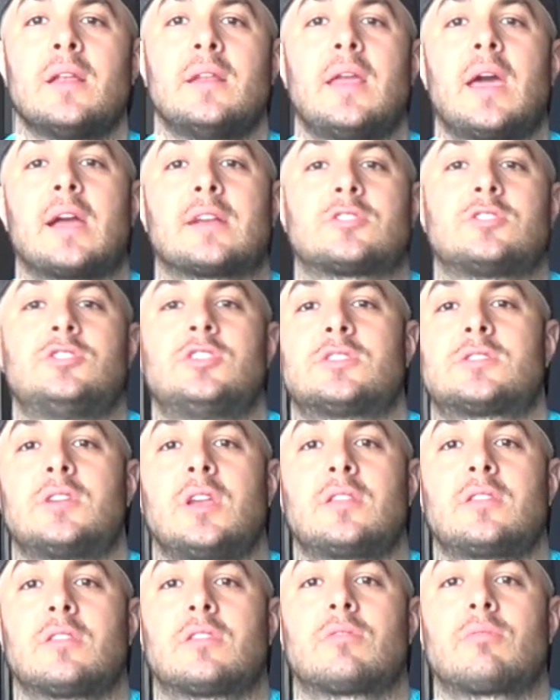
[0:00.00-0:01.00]
Next, just
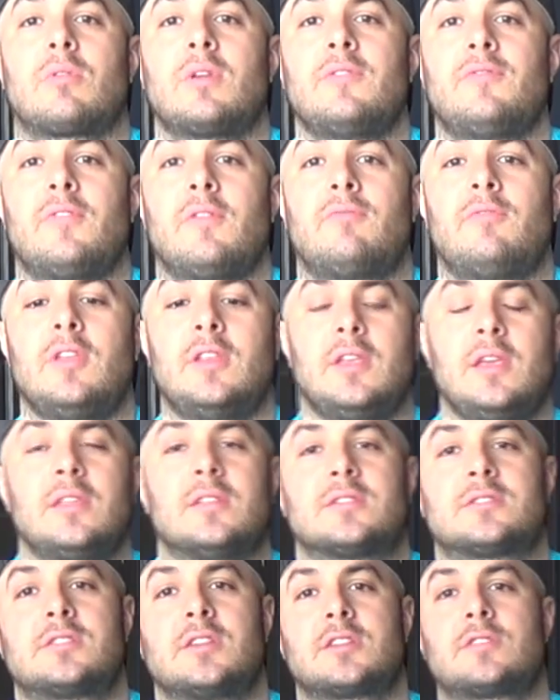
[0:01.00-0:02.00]
like the 350D,
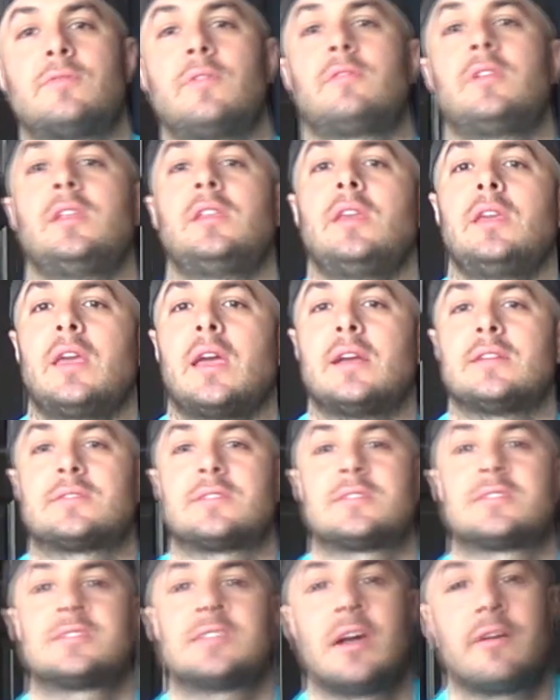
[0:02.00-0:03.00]
the 650D
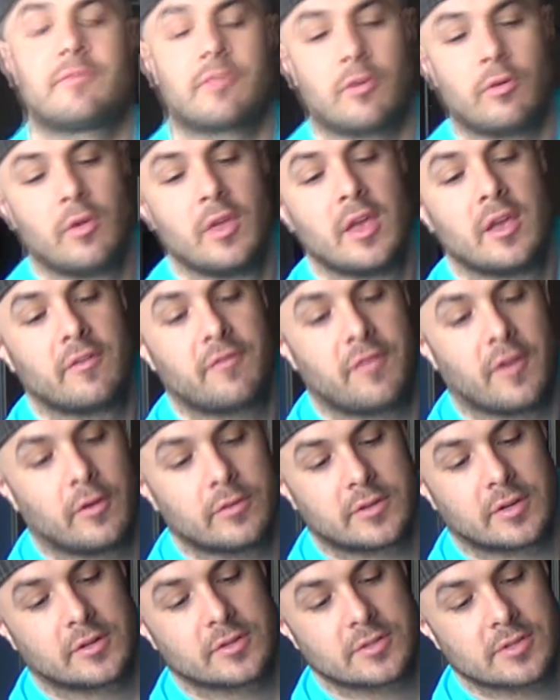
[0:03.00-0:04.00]
has several
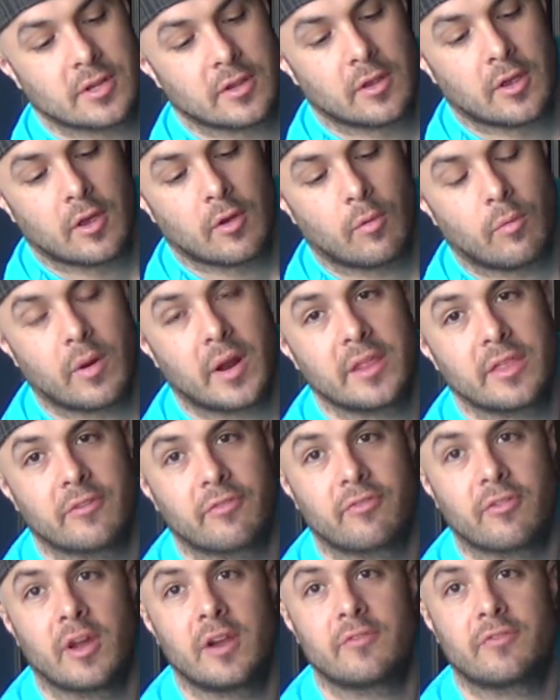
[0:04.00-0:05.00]
filters. One on the
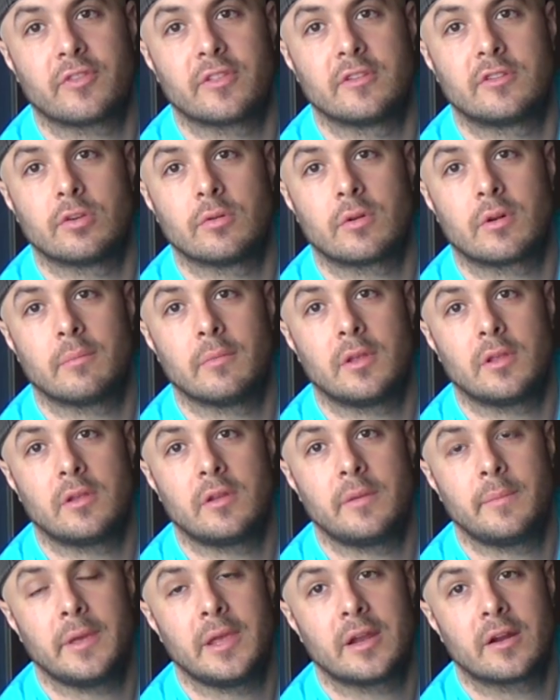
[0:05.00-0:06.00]
front for the
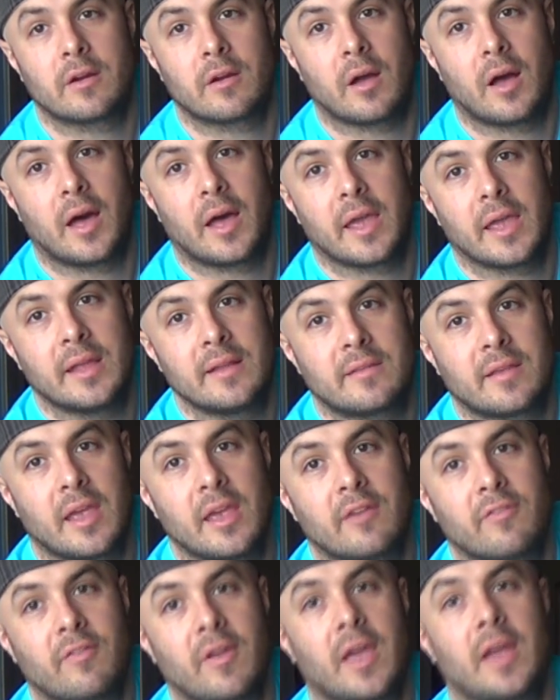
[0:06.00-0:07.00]
200mm
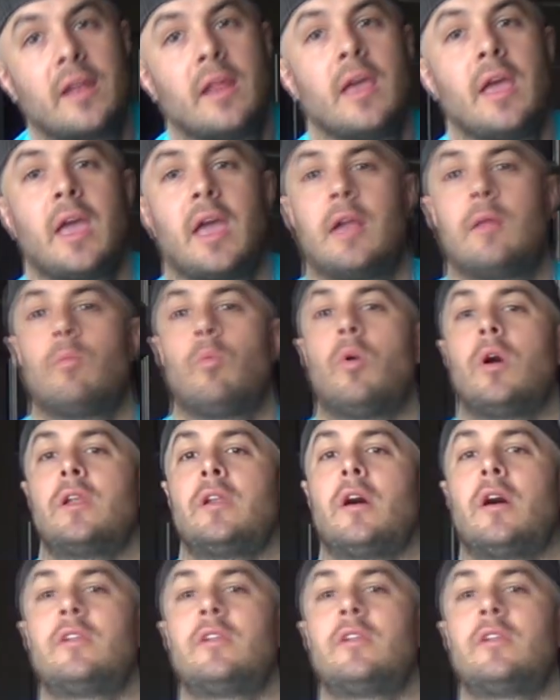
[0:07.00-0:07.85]
intake fan, and one